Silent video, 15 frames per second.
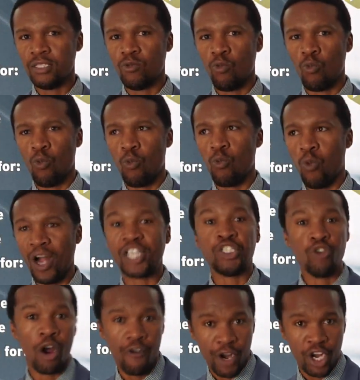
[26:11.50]
what
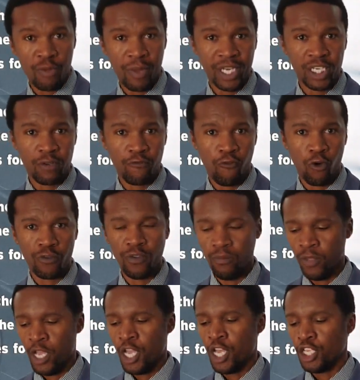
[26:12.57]
you are recommending for them.
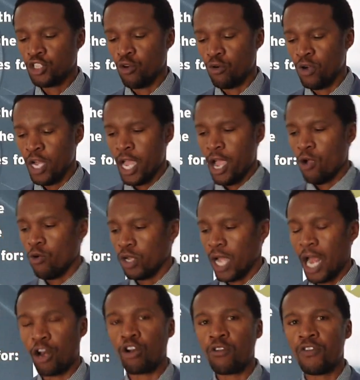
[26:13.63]
So
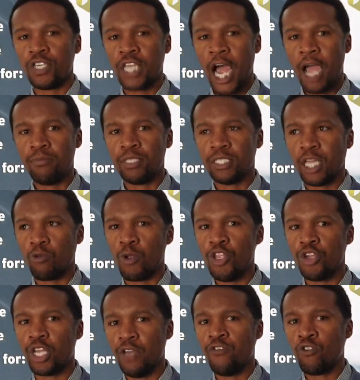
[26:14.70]
a lot of the times is that when you
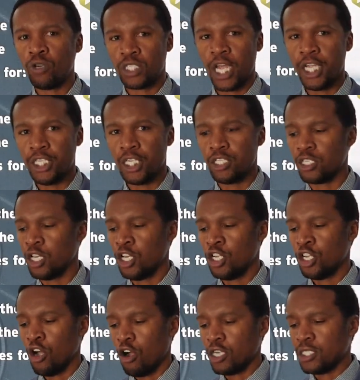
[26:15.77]
give quotations
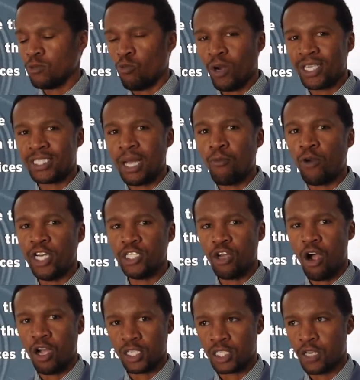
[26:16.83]
on what someone is
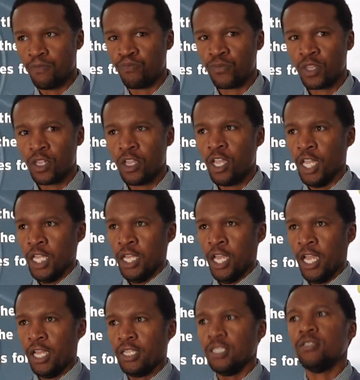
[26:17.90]
asking,
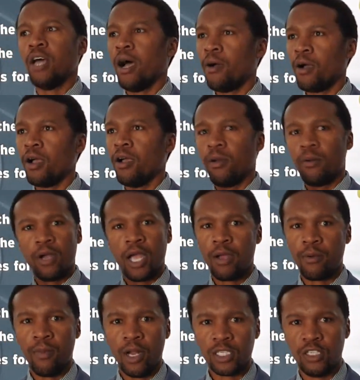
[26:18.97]
a
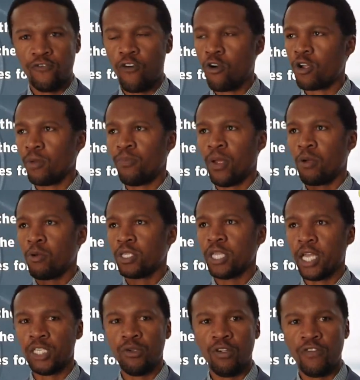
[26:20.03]
multifocal pair with
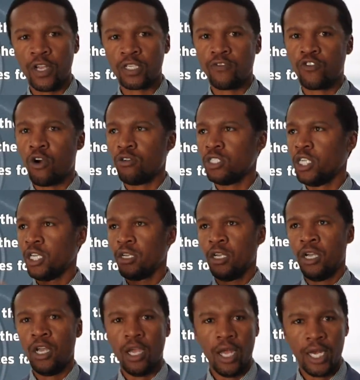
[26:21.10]
anti-reflective coating
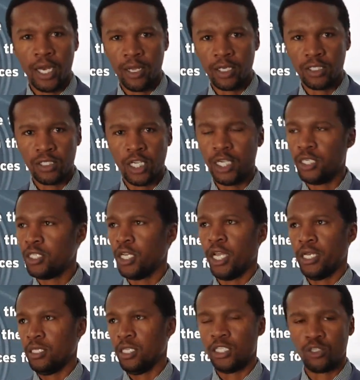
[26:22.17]
and a tint,
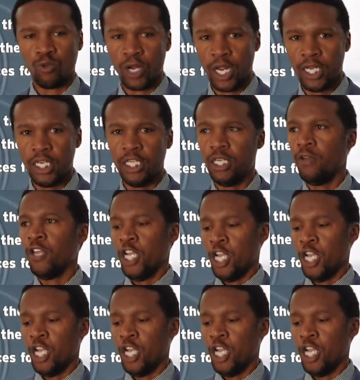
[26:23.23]
and this is what I need.